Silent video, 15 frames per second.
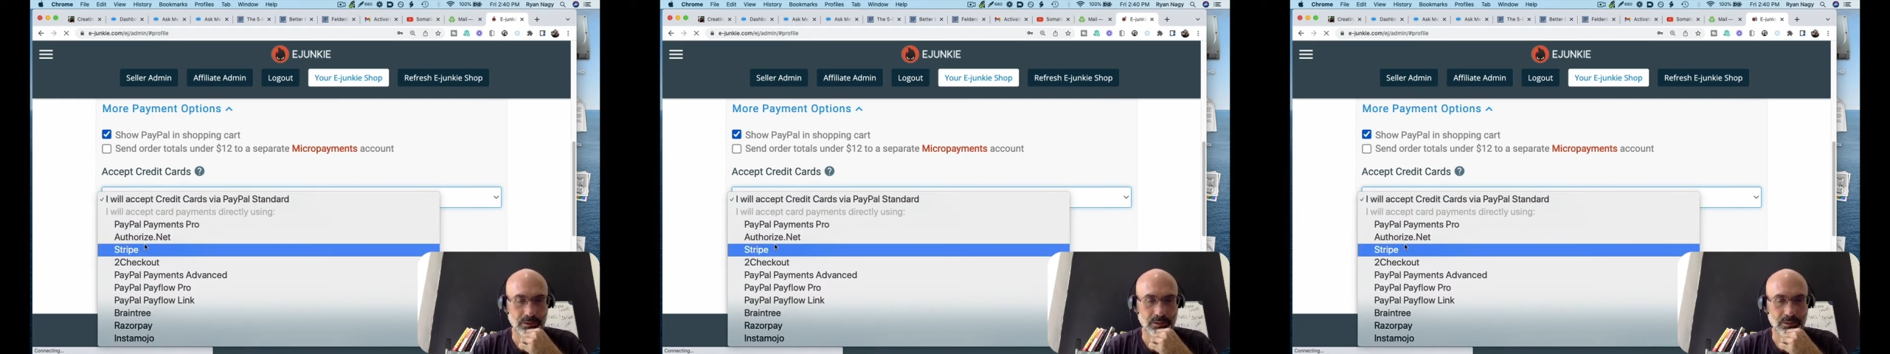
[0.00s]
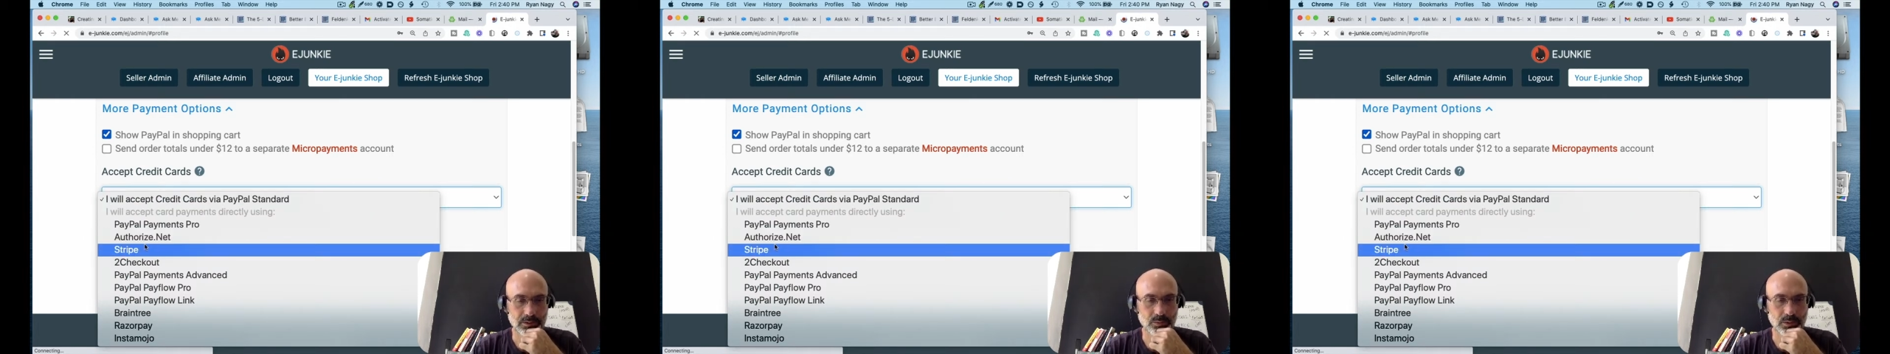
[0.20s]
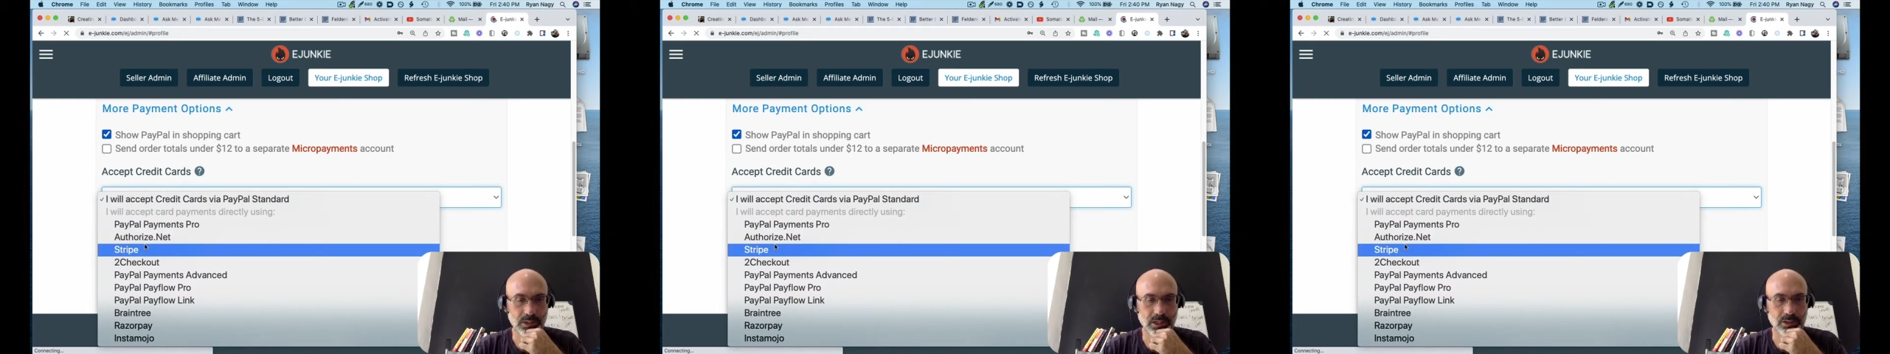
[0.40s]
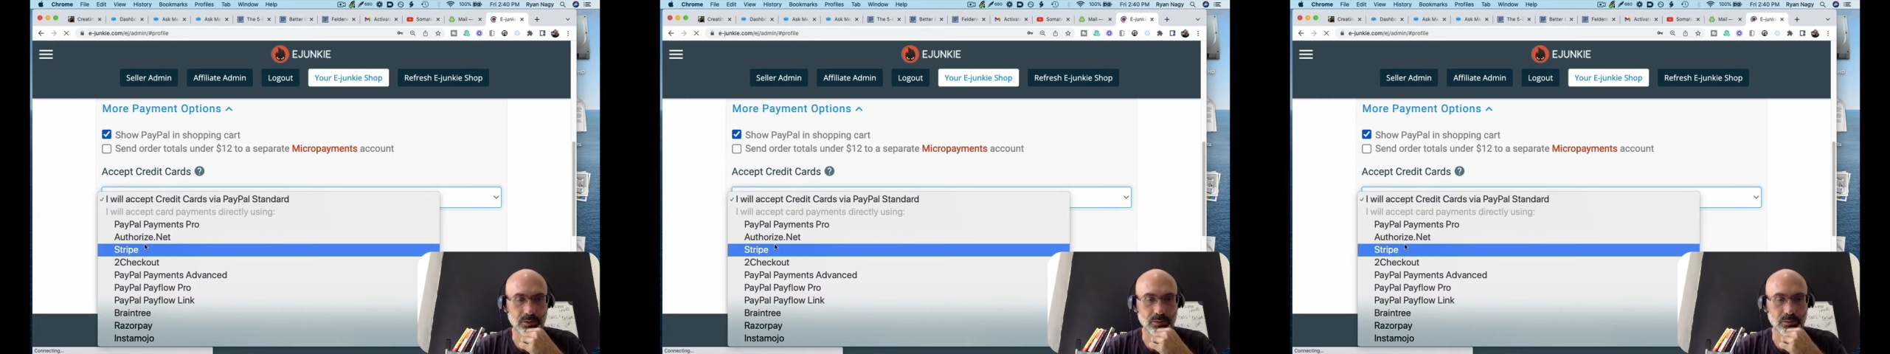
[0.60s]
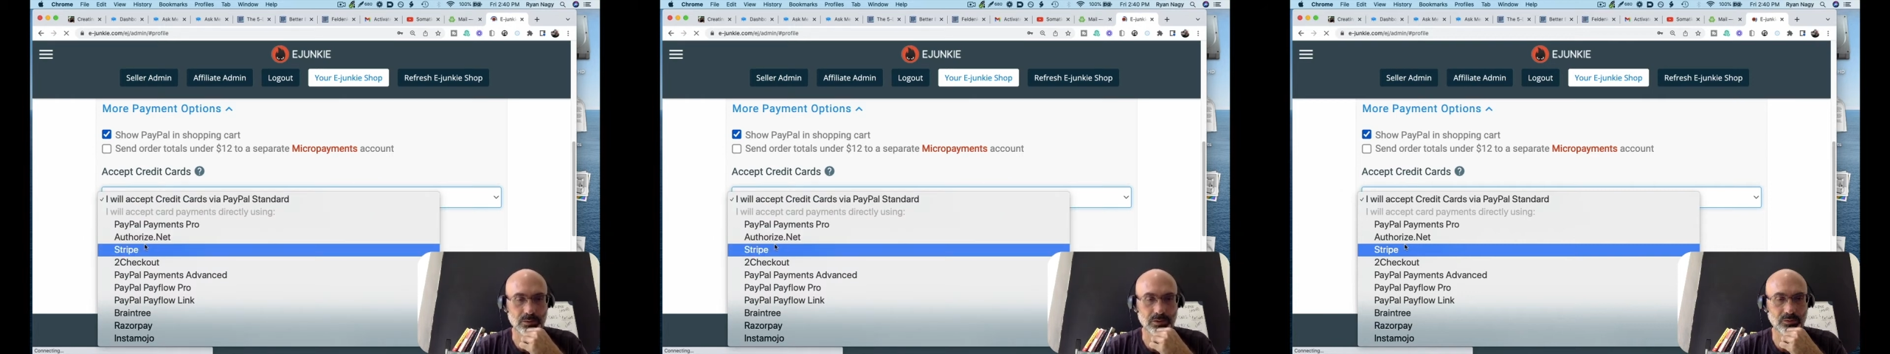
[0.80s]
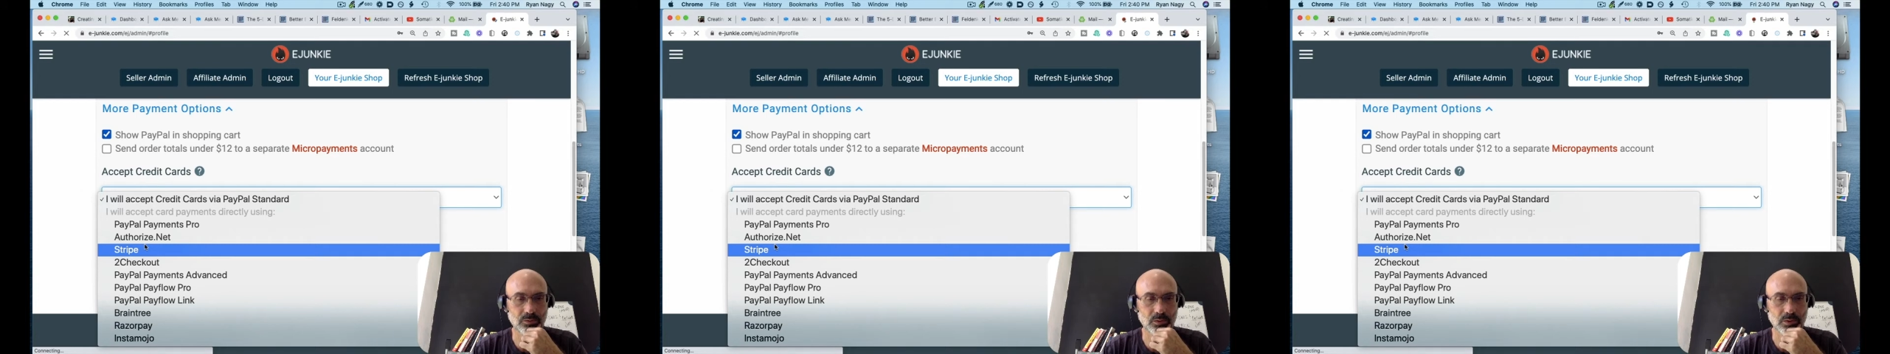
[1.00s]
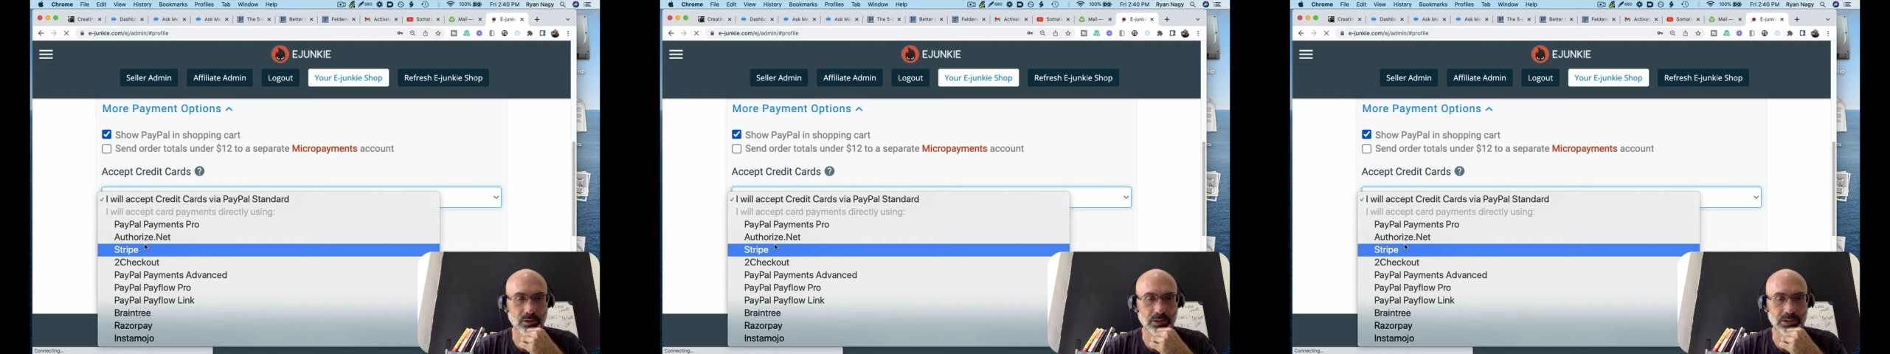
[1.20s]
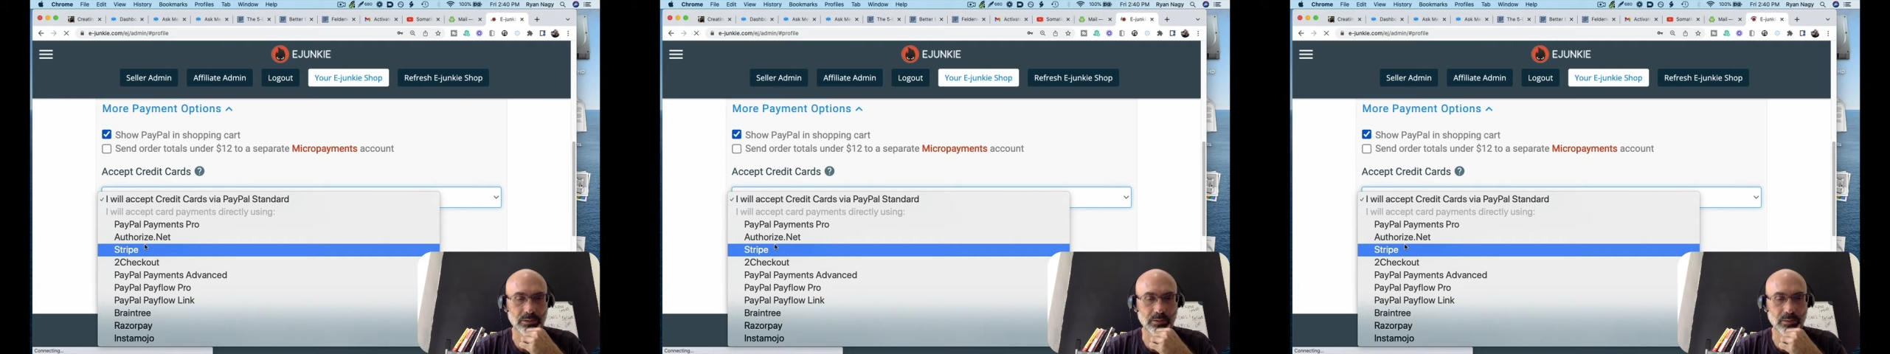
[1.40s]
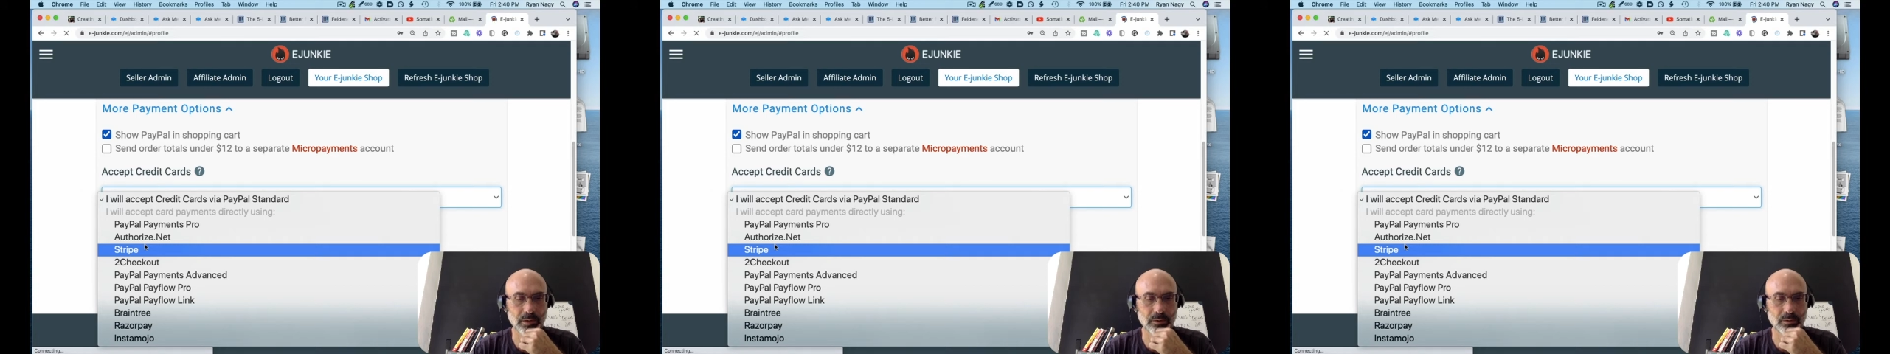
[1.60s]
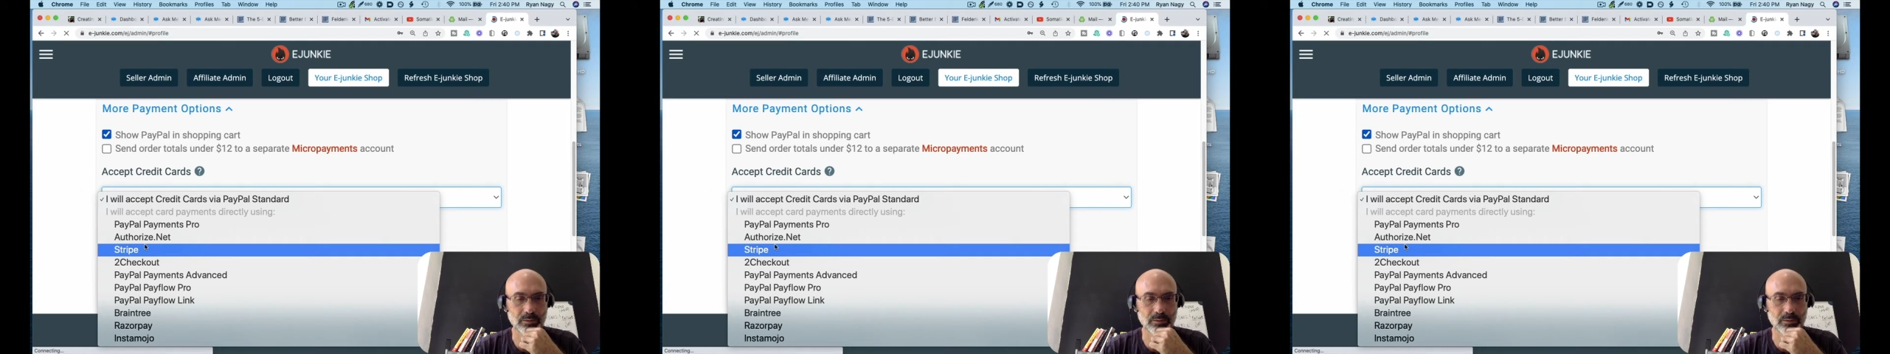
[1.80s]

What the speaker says: Is what I use for some of my other